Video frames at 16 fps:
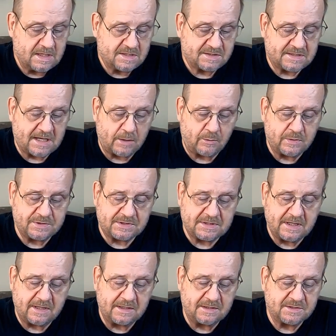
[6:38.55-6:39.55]
Siren
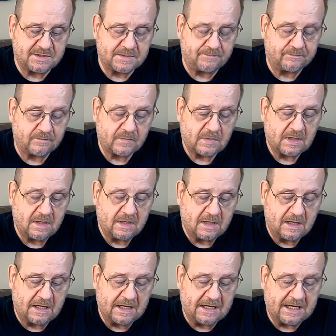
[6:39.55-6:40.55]
settings,
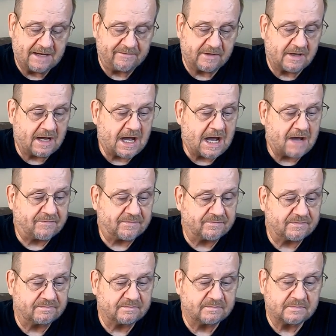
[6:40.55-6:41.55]
I have it
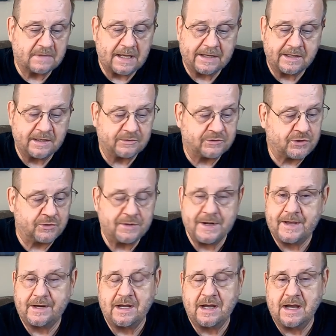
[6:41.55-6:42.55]
off. I can turn
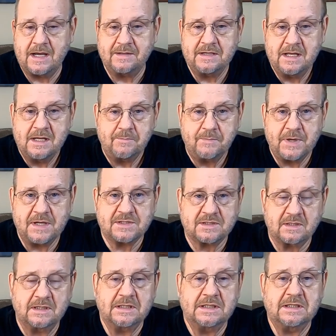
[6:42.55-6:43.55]
that on.
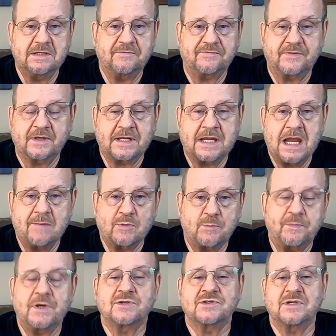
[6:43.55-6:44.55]
Basically, if the
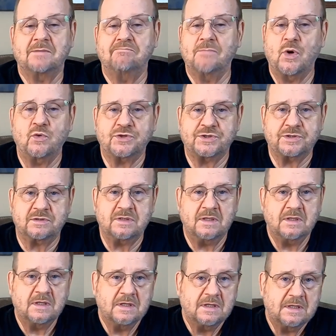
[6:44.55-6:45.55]
camera picks up motion
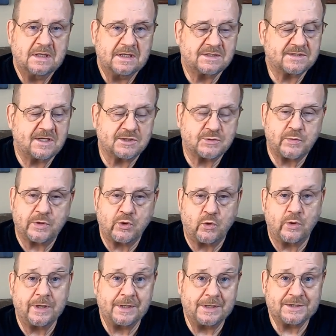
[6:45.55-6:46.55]
and starts
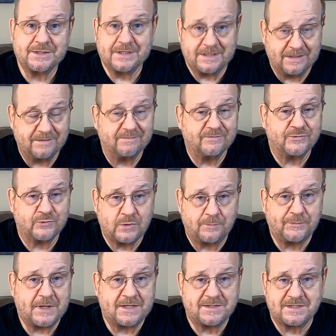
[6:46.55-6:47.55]
recording, it's going to
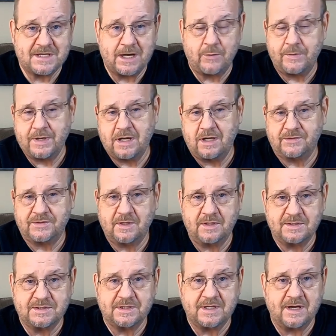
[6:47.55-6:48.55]
trip that siren out
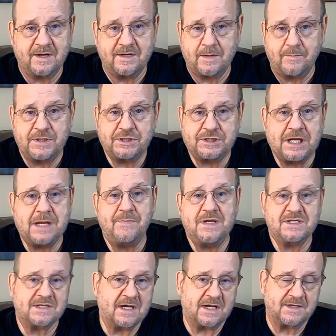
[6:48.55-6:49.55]
there and scare the
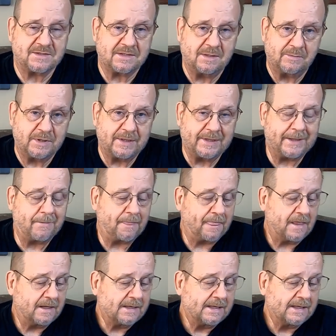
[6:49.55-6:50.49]
bejeebies out of somebody.